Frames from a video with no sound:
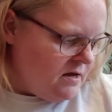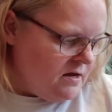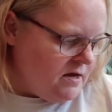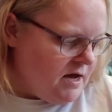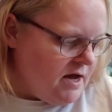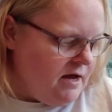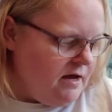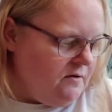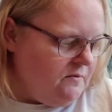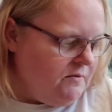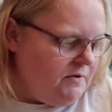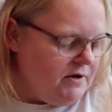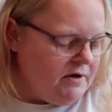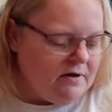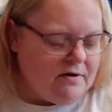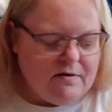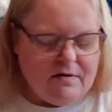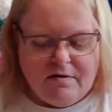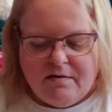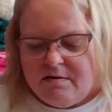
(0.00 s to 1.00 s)

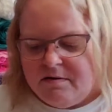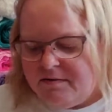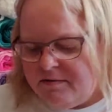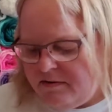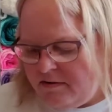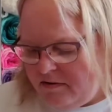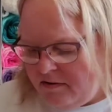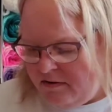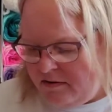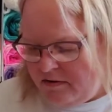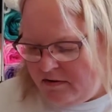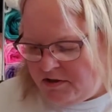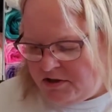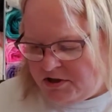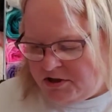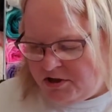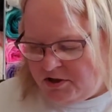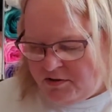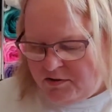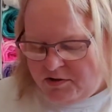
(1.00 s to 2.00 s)
will
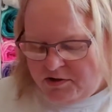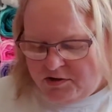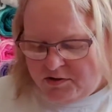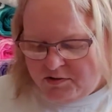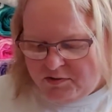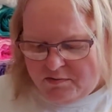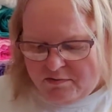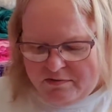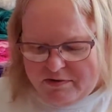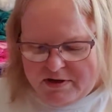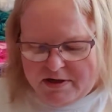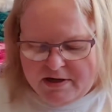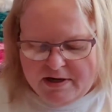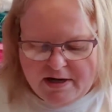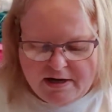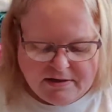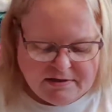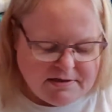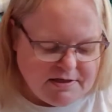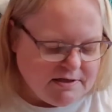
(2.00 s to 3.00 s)
show you the
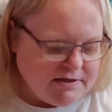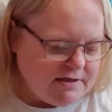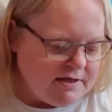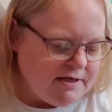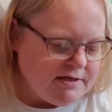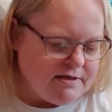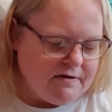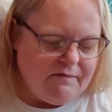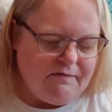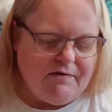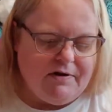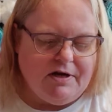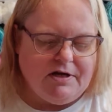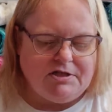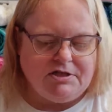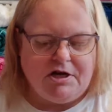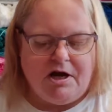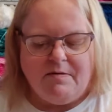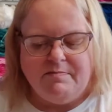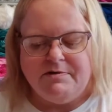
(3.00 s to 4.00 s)
next. This is a
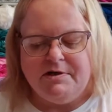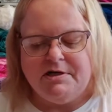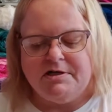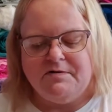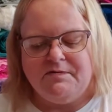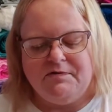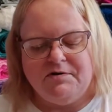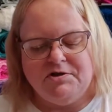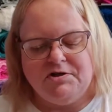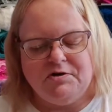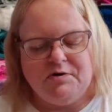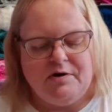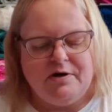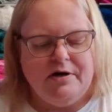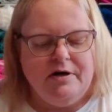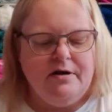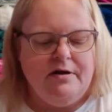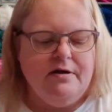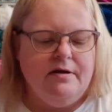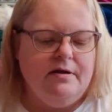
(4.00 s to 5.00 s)
finished object for
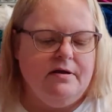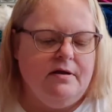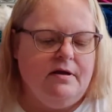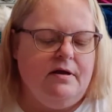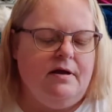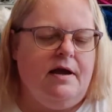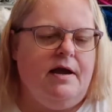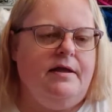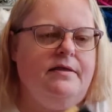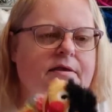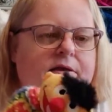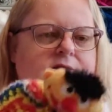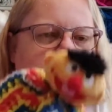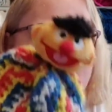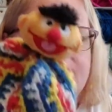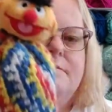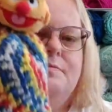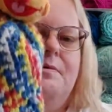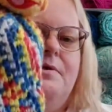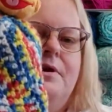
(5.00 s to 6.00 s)
sure, and this
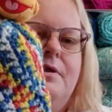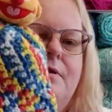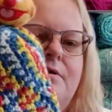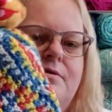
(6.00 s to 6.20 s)
is one of